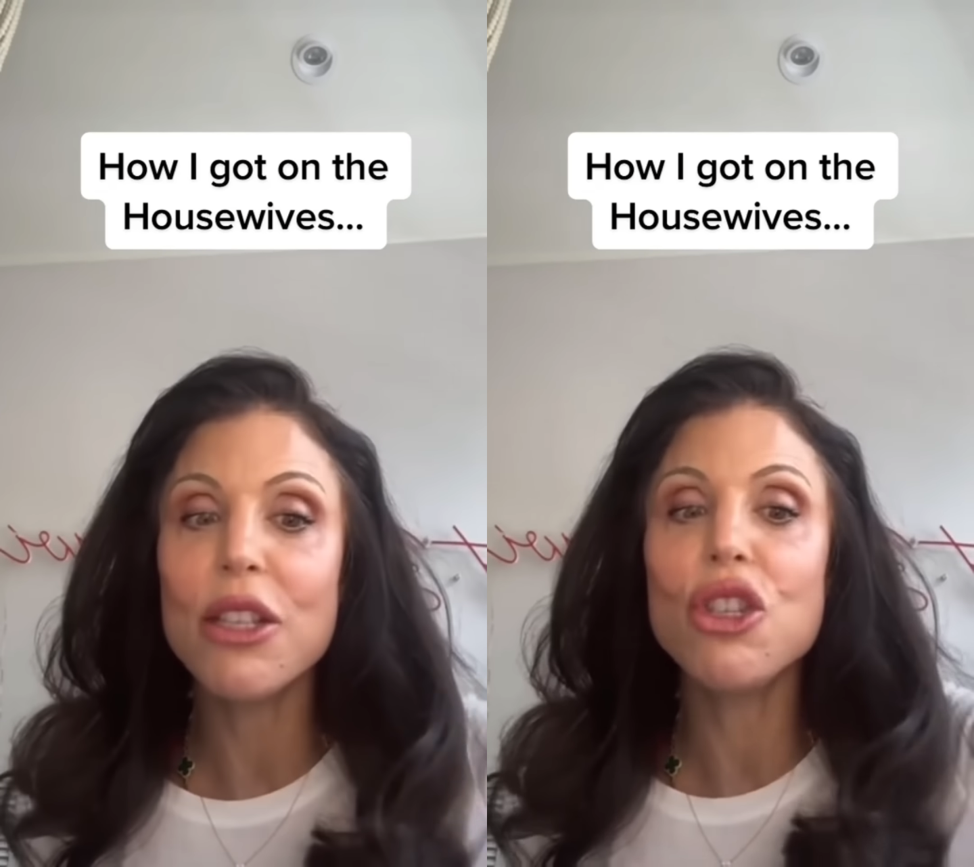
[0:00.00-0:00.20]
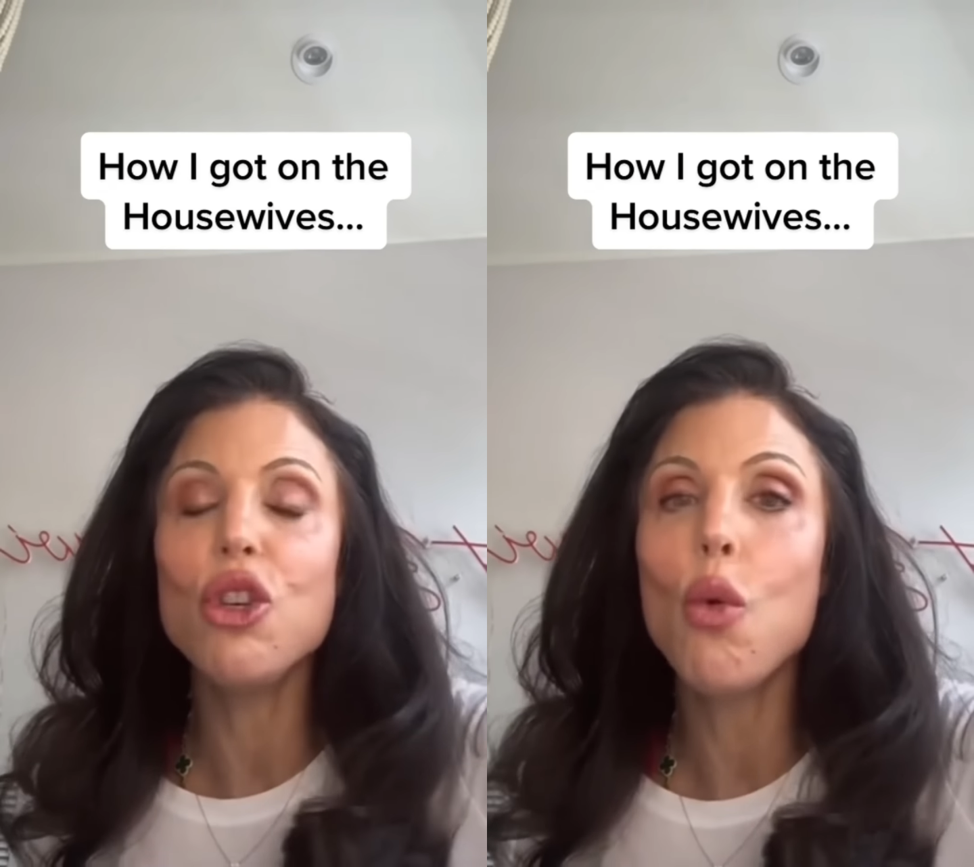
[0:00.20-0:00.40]

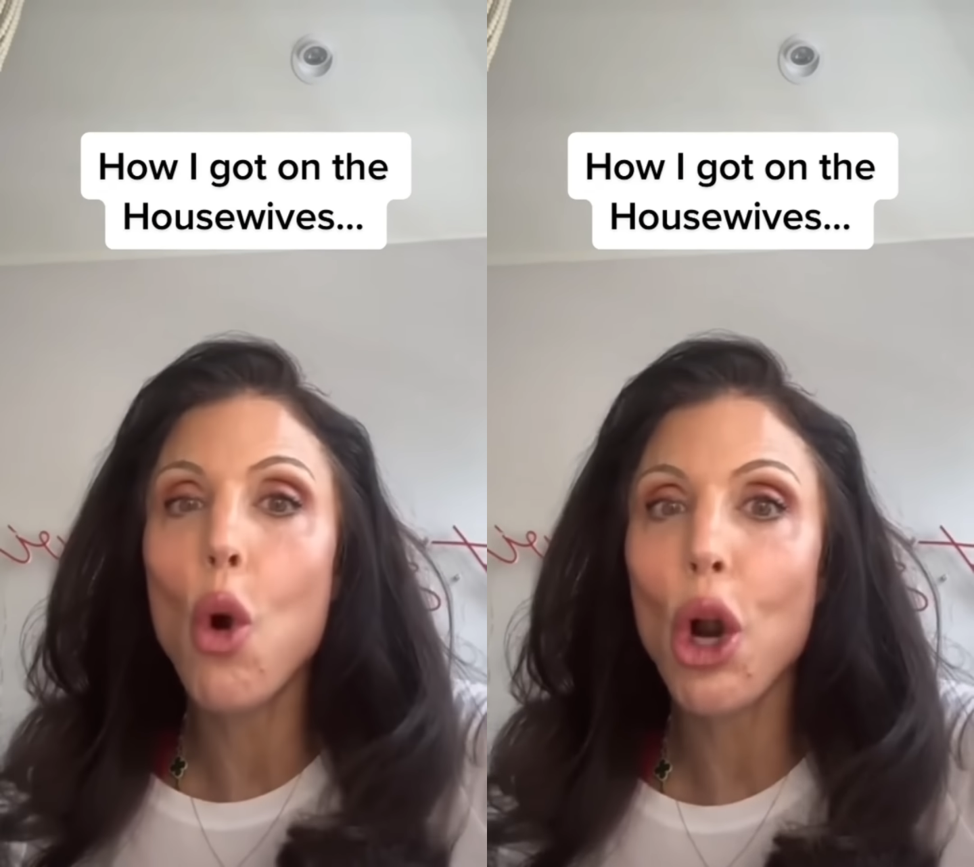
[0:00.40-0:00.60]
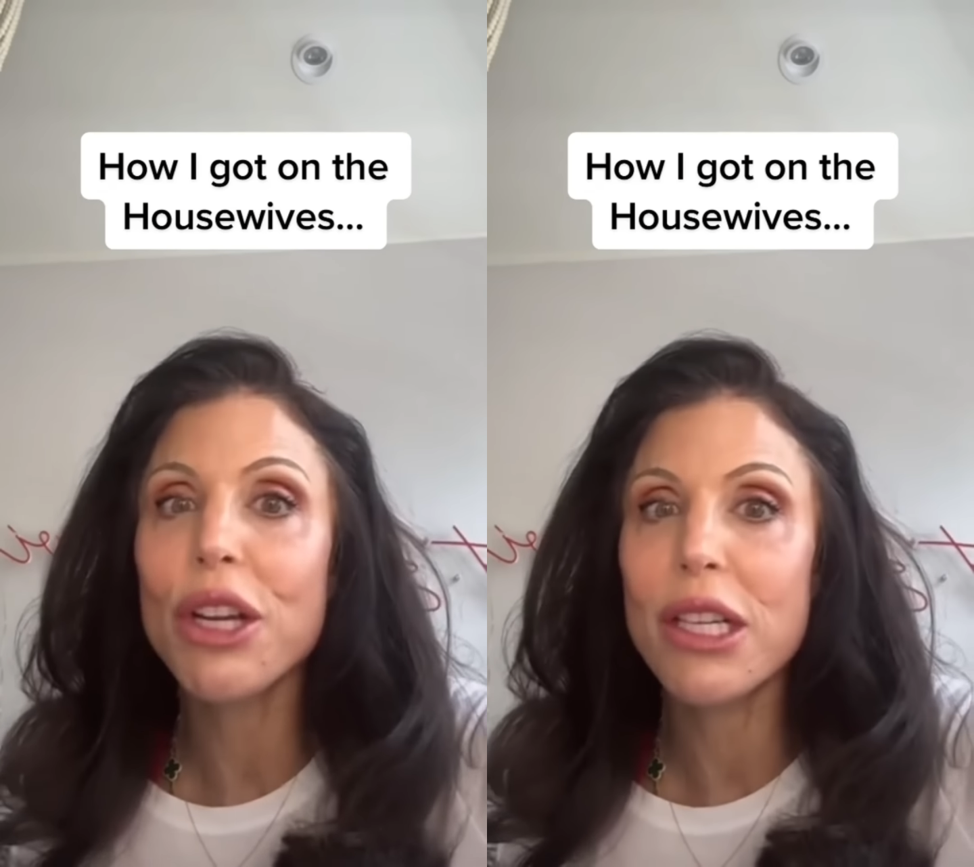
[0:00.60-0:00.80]
It's
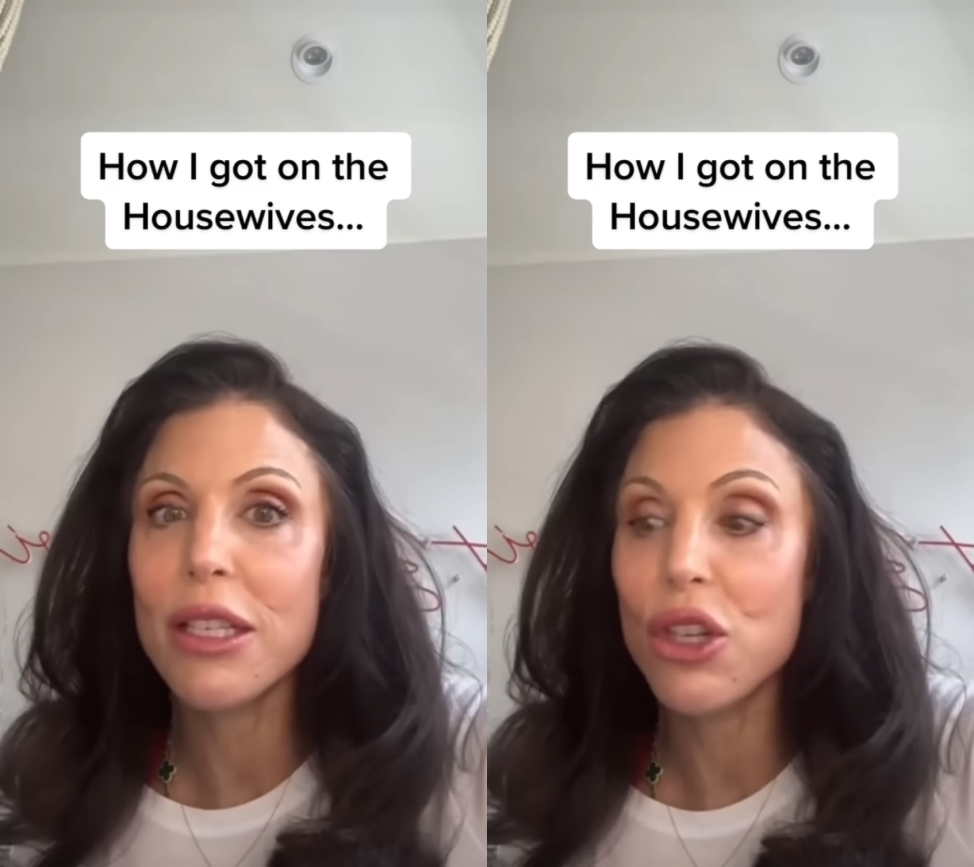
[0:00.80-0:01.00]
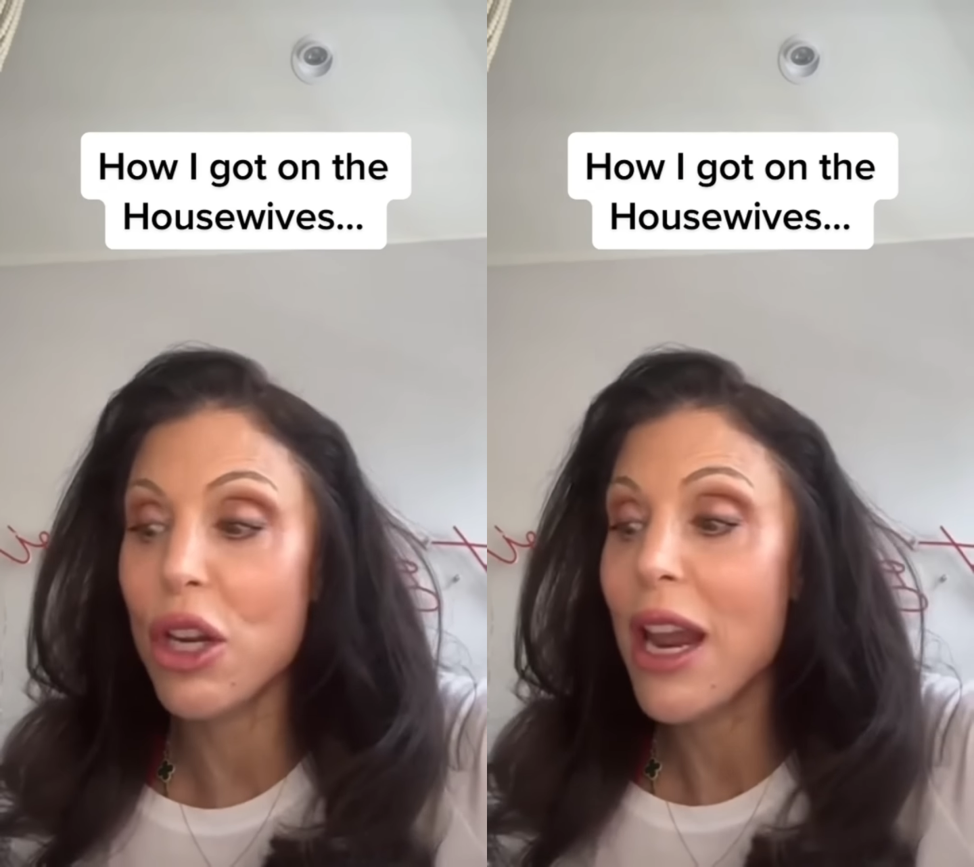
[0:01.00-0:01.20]
your
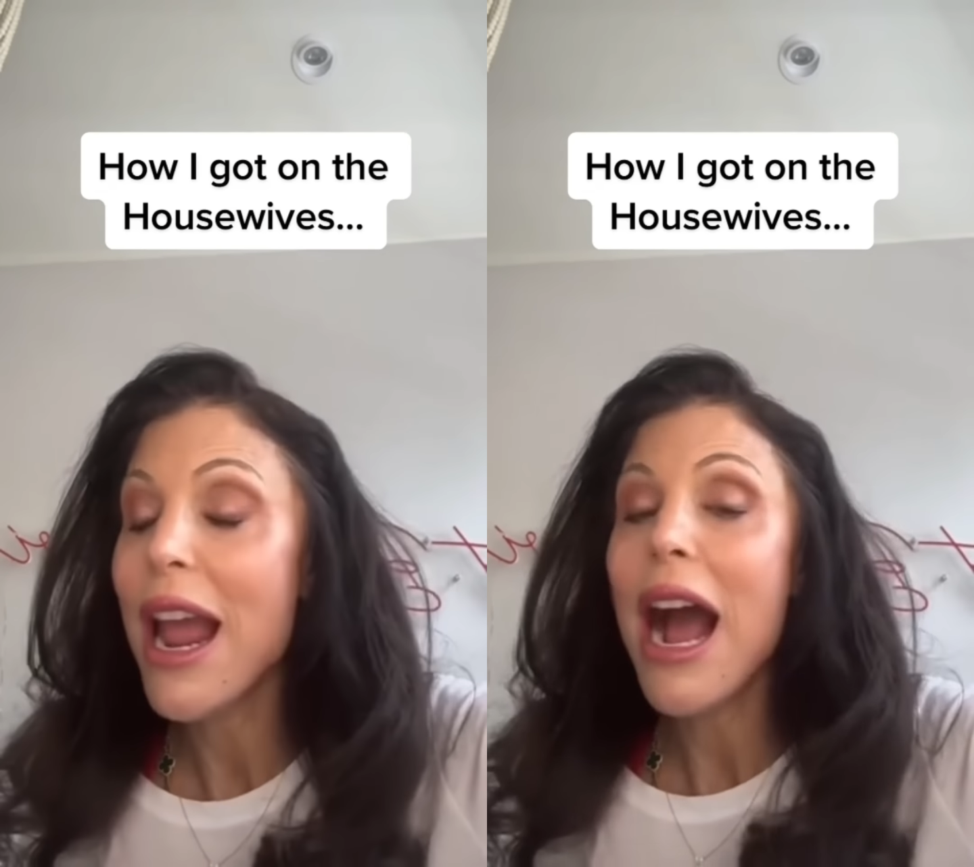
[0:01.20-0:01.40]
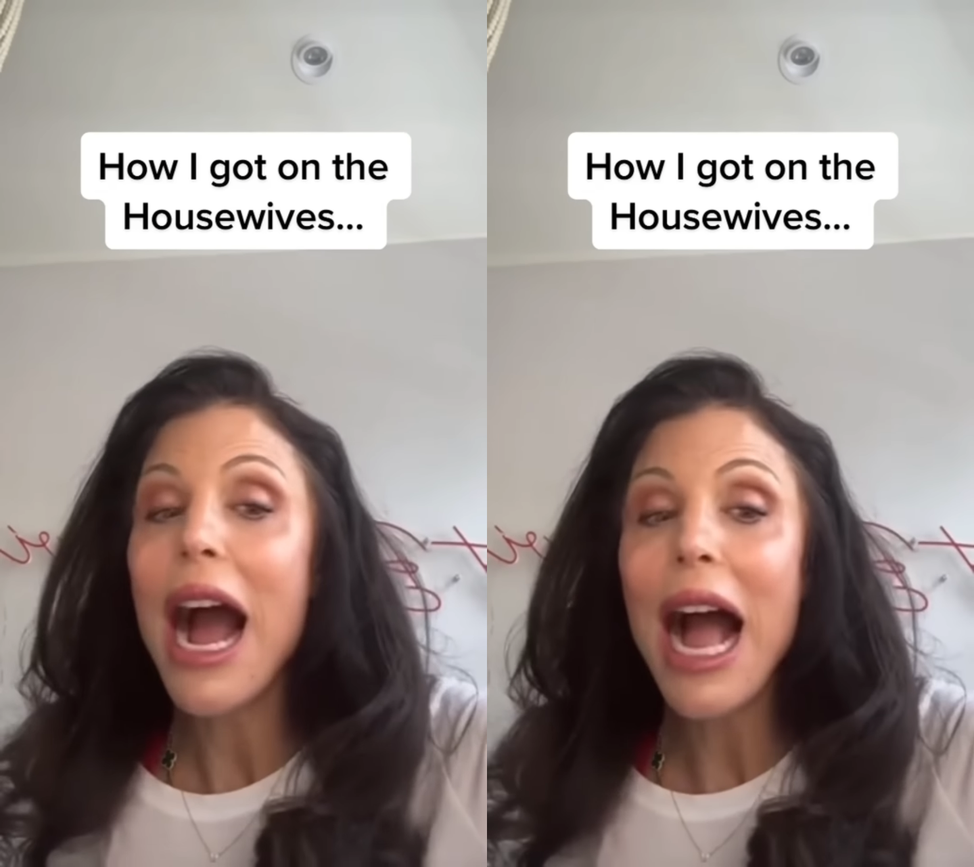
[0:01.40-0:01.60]
decision.
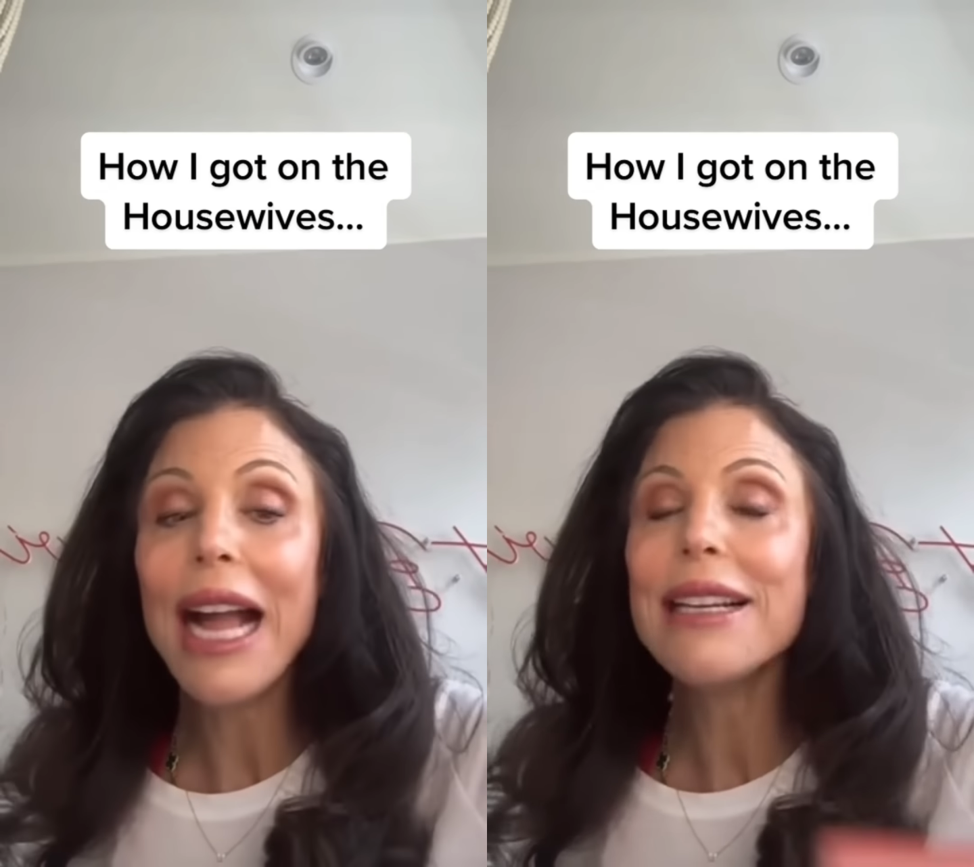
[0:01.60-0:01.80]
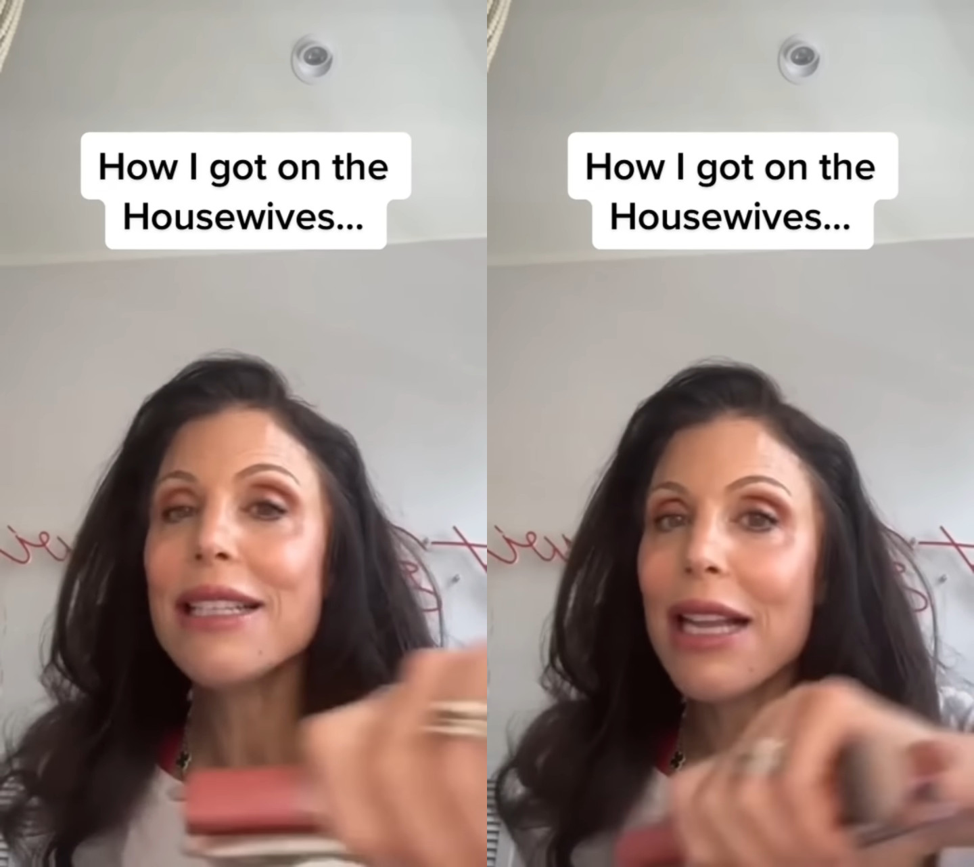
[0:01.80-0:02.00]

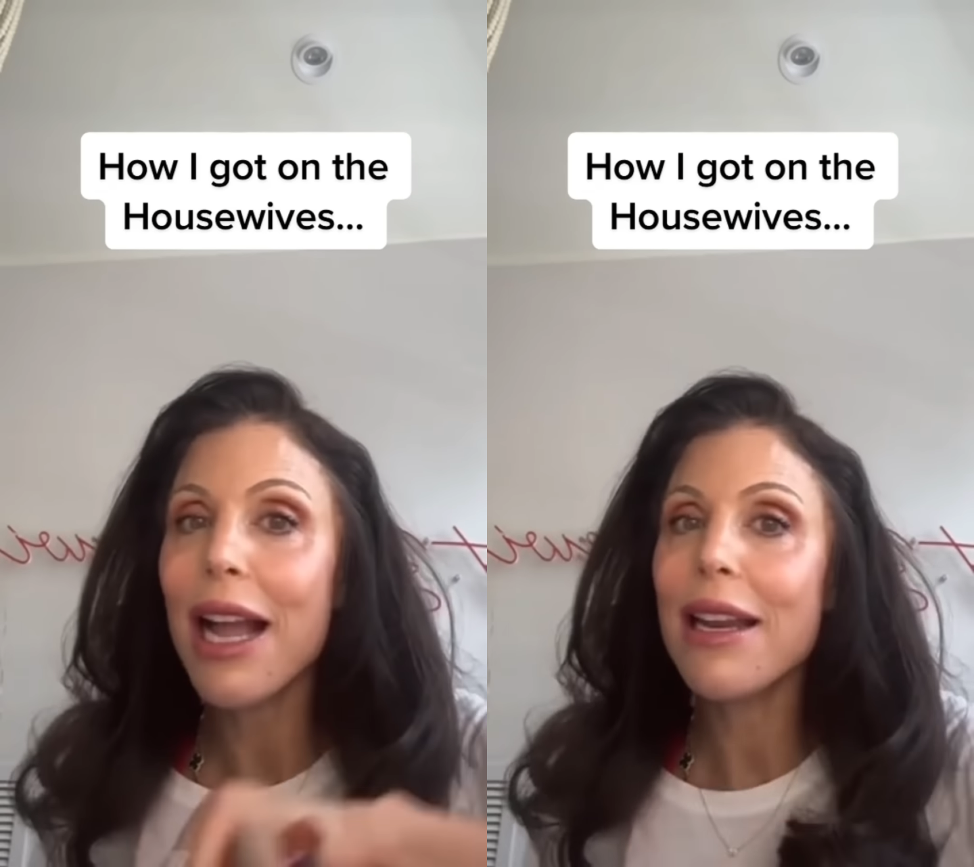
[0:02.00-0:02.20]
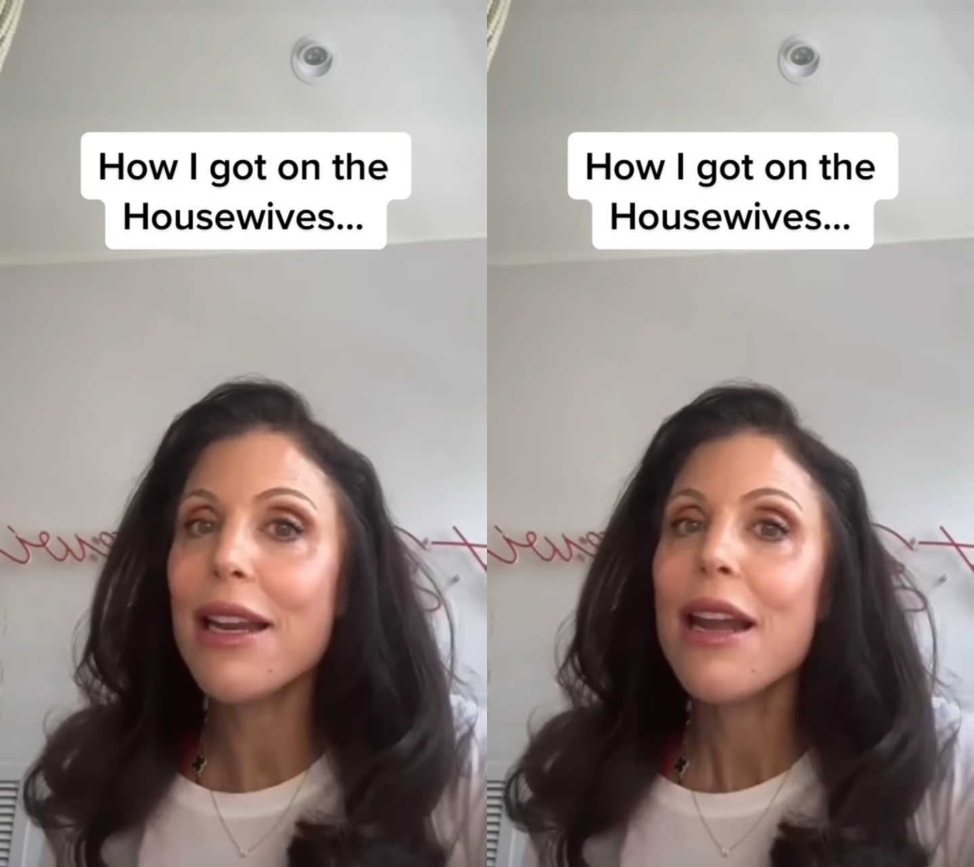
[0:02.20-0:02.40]
I decided